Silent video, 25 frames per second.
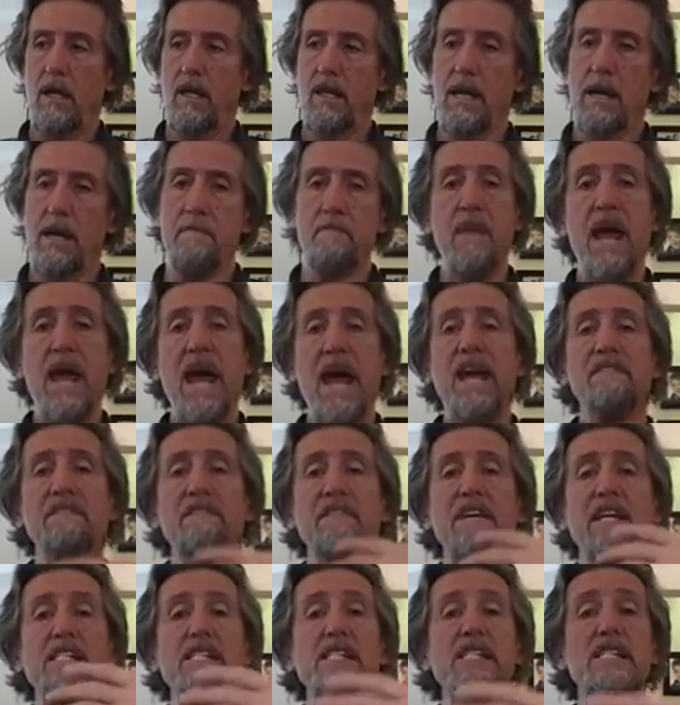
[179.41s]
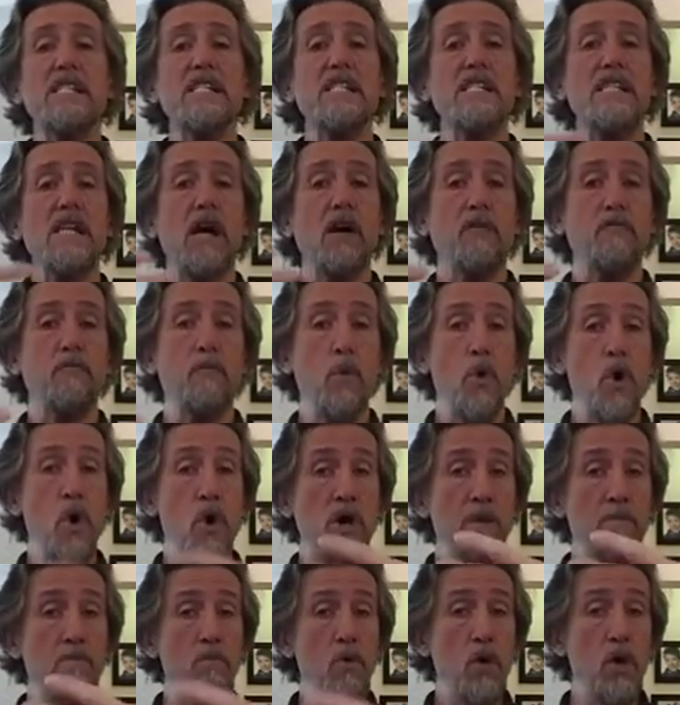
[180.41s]
that manifests itself
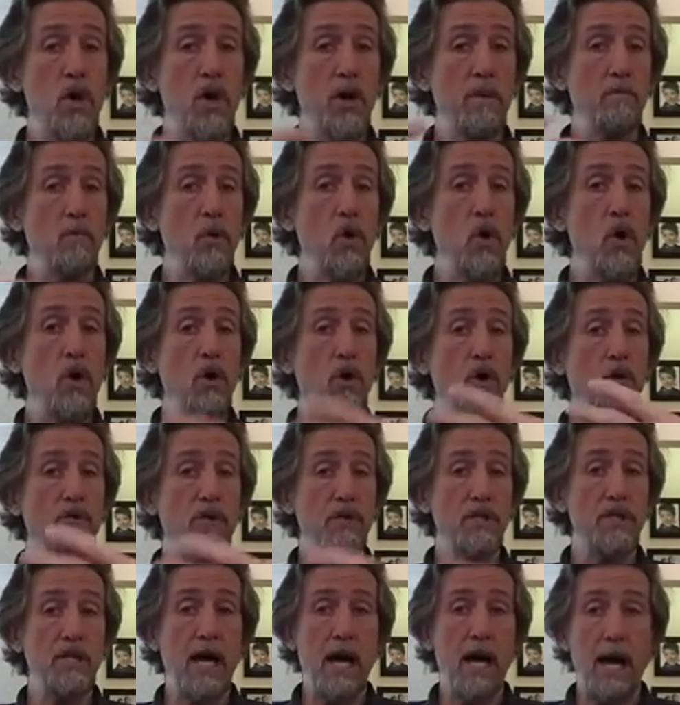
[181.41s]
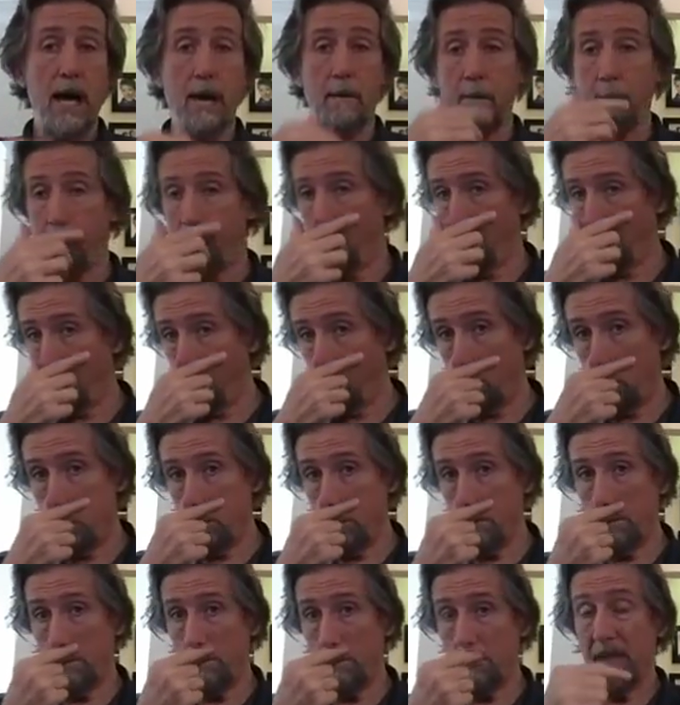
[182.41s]
more and more and more over time.
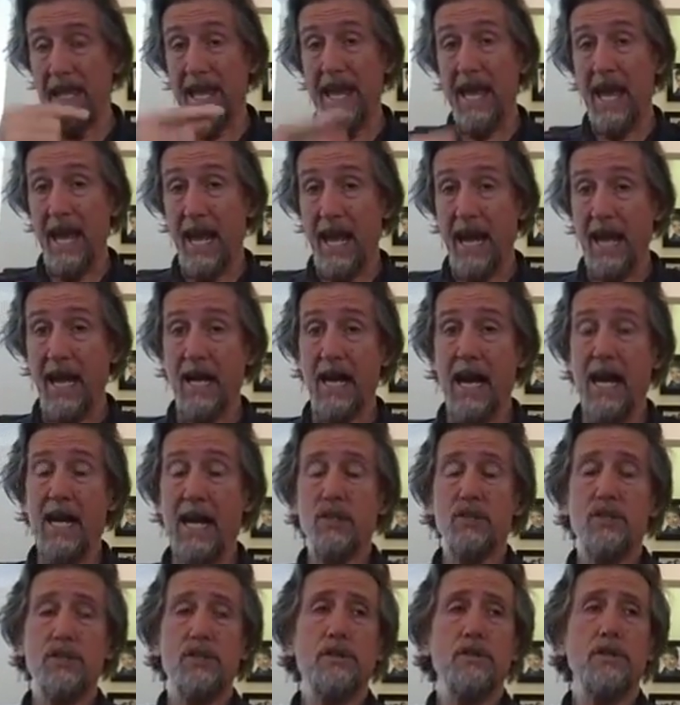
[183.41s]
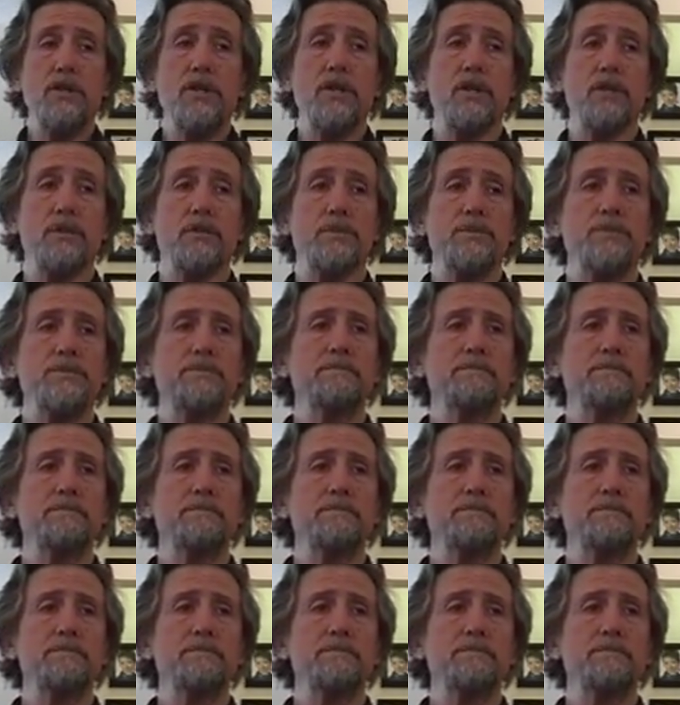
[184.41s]
And I assure you,